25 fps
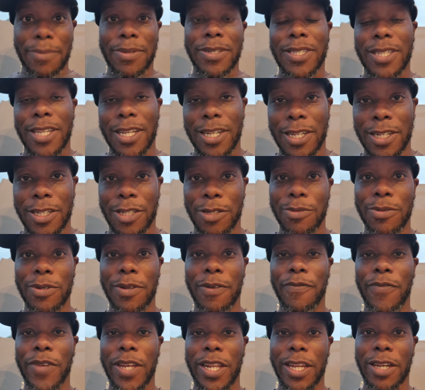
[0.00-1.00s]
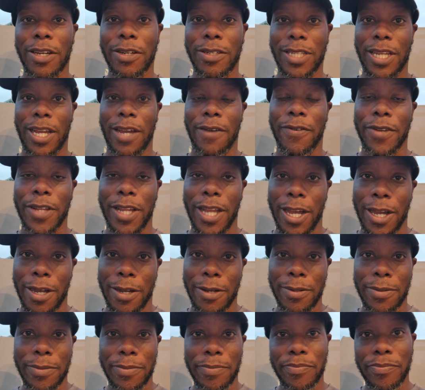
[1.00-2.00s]
be still shooting them videos out for
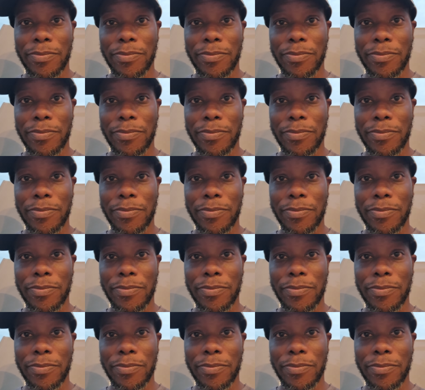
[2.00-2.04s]
y'all.